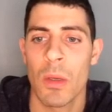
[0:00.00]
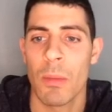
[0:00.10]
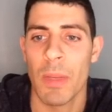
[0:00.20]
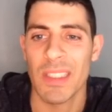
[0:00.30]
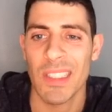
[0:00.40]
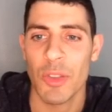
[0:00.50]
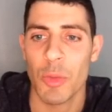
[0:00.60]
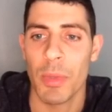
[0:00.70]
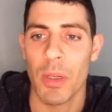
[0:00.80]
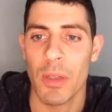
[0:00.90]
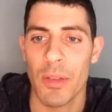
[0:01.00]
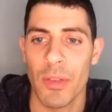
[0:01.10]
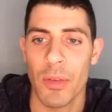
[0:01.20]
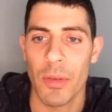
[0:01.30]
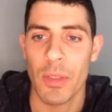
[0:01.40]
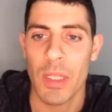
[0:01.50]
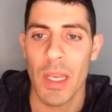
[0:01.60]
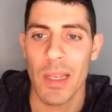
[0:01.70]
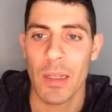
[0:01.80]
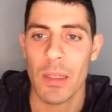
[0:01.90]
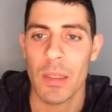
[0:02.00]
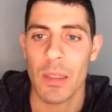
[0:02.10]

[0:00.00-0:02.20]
My central pawn is under attack.